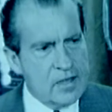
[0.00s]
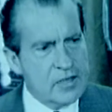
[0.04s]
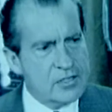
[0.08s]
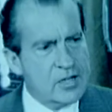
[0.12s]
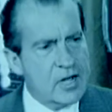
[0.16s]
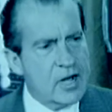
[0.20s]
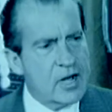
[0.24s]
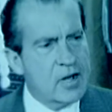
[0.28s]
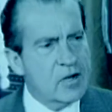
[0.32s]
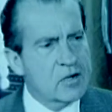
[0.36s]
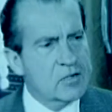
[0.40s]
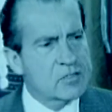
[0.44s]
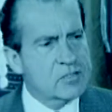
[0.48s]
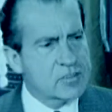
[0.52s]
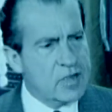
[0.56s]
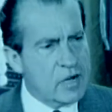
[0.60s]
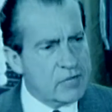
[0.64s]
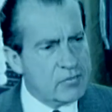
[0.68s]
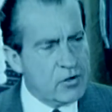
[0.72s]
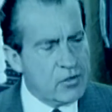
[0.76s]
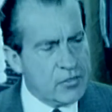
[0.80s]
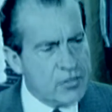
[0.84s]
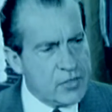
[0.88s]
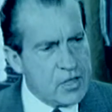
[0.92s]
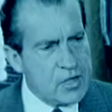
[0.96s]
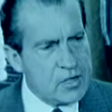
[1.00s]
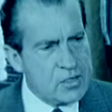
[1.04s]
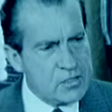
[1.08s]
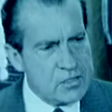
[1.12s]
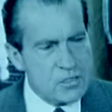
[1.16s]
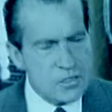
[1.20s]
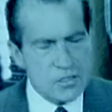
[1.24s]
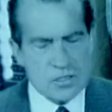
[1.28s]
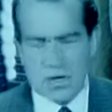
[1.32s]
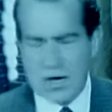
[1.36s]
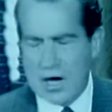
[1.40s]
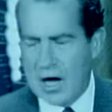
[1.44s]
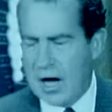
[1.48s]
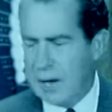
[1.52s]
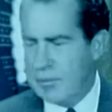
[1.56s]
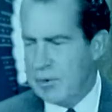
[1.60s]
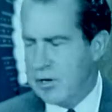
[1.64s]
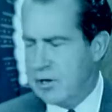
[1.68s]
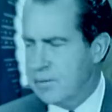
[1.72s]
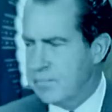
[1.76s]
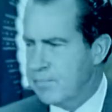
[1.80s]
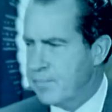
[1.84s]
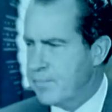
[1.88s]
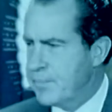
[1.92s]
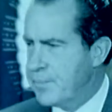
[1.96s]
They share several things in
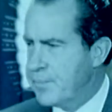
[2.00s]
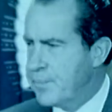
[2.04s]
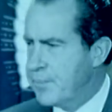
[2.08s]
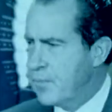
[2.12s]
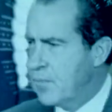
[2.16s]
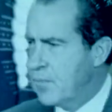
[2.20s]
common.